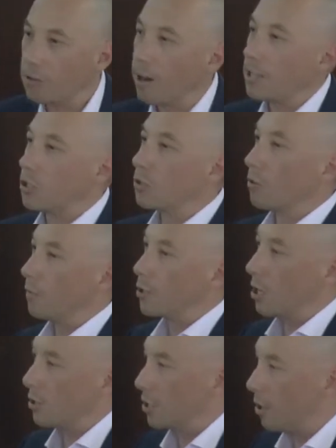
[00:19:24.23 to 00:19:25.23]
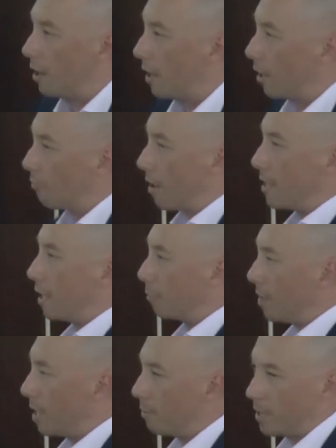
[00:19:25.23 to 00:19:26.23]
Great story of Josiah, a great
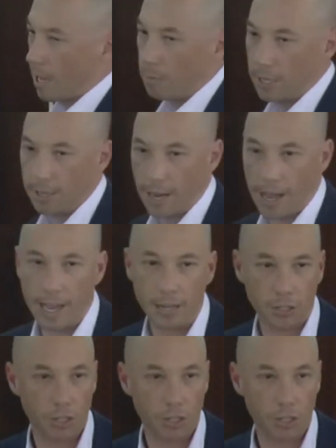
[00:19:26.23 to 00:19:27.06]
young man, became king at eight,